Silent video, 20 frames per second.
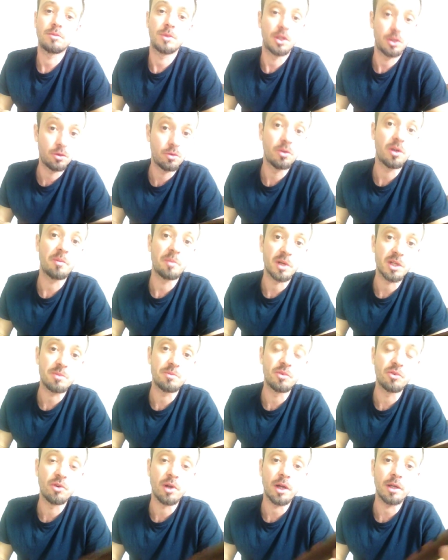the tuning
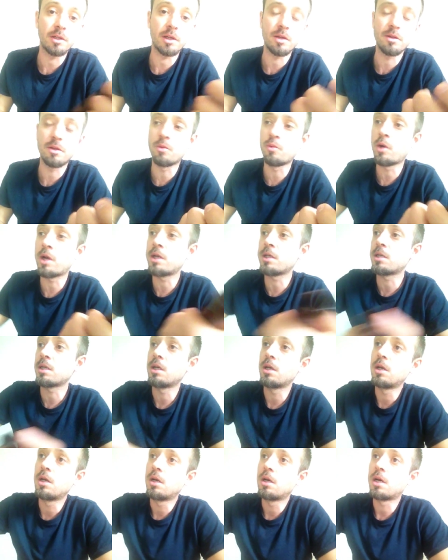must be right otherwise
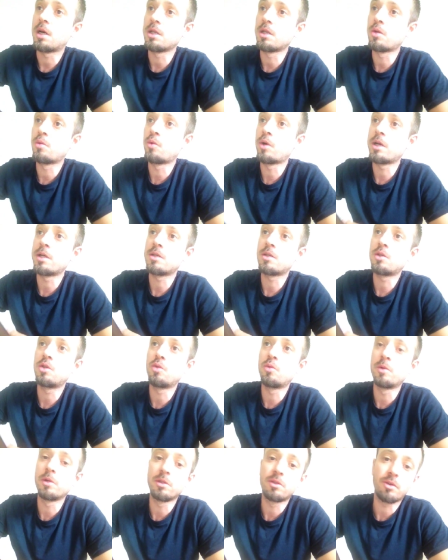otherwise
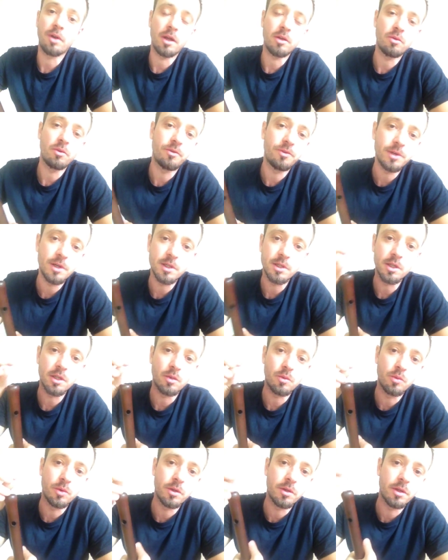you will try to fix
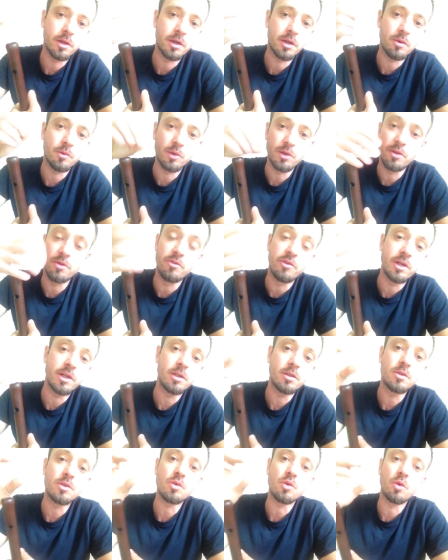it with the with the
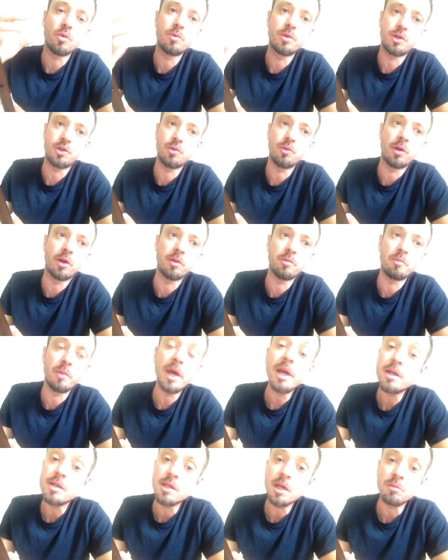reed so which you can
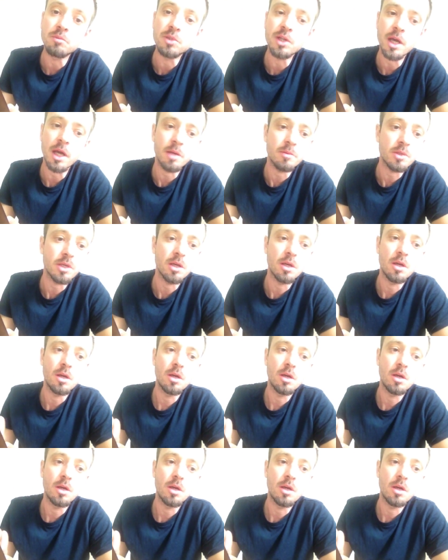make sometimes